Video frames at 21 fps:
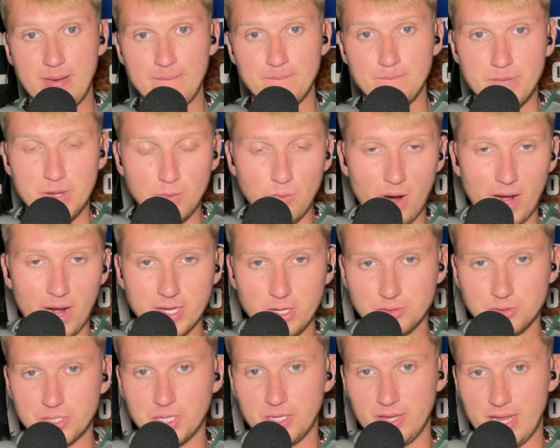
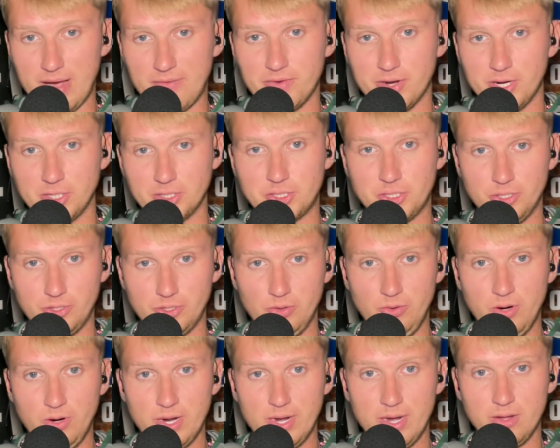BYU's
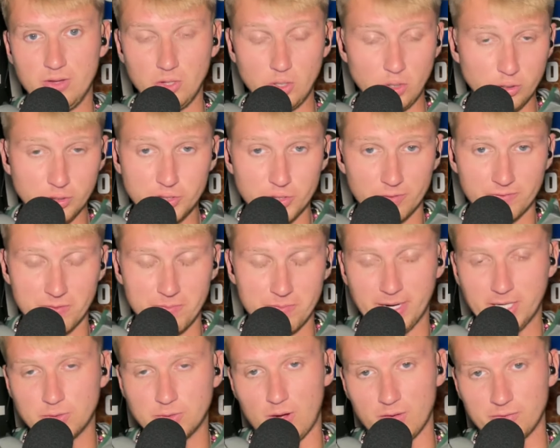11-2, loser of the
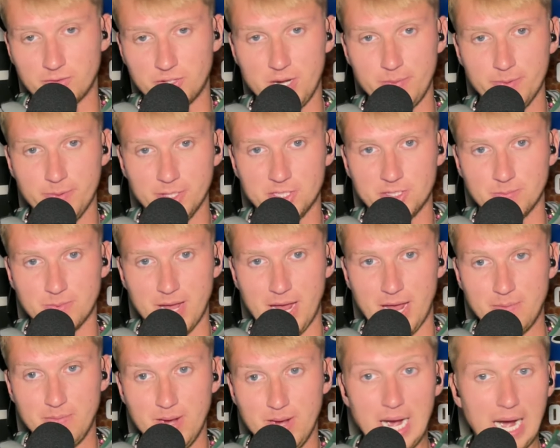Big 12 championship
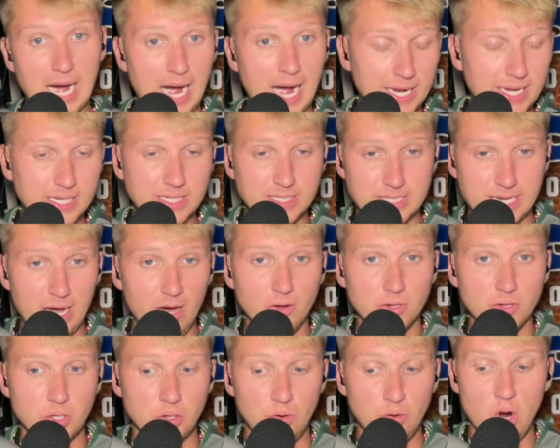game, I can tell
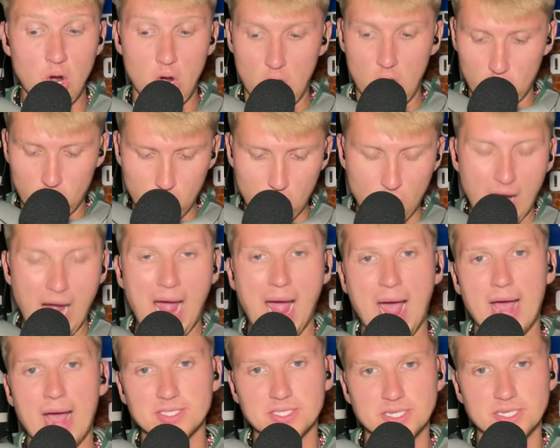you who
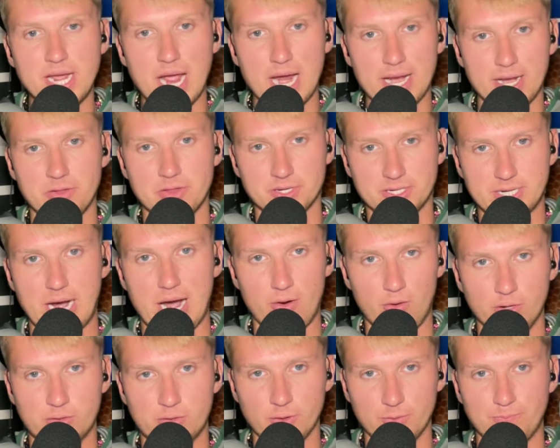has to get into the
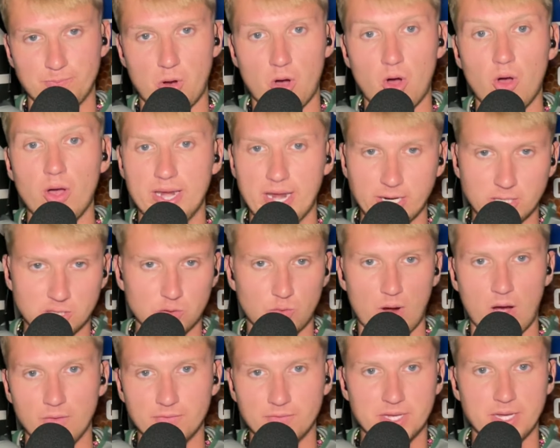college football in a
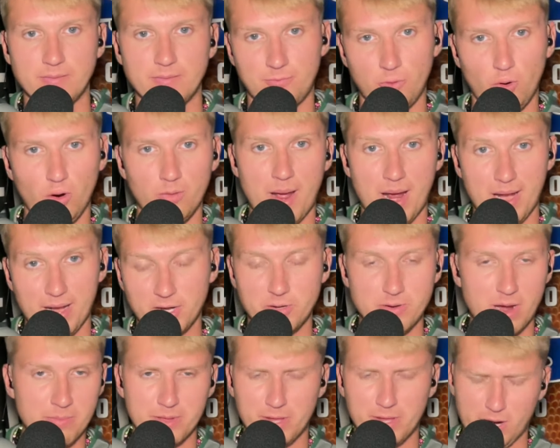12-team format. And you
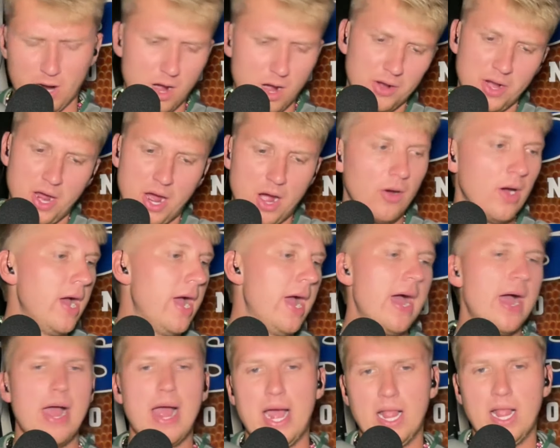might be like, oh, no,
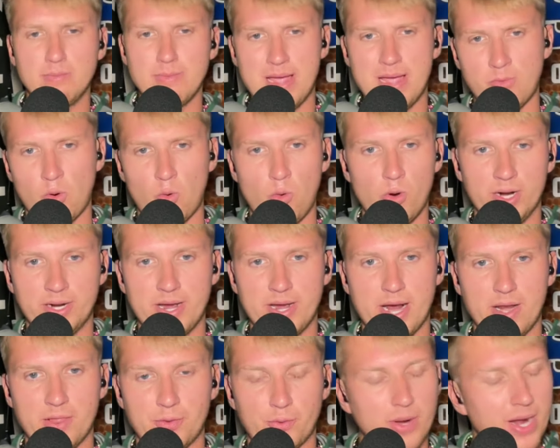Alabama won at
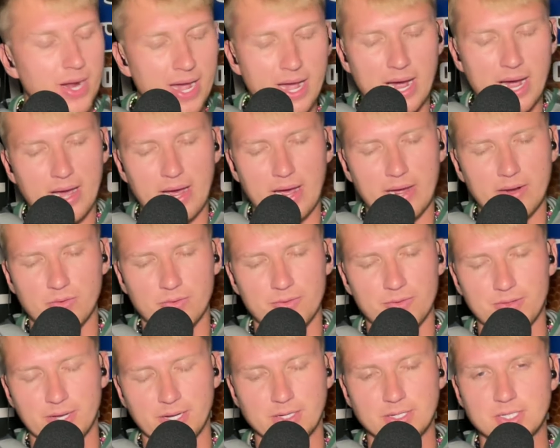9-3. I don't
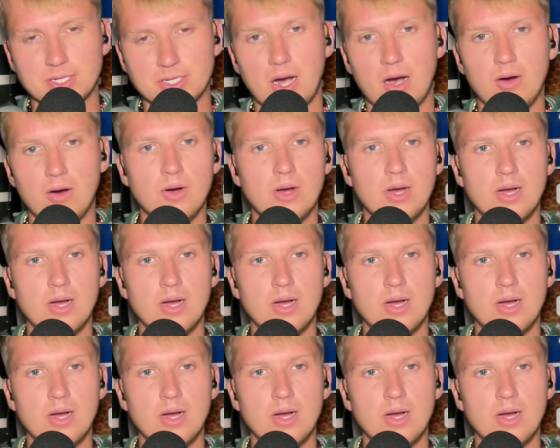think so.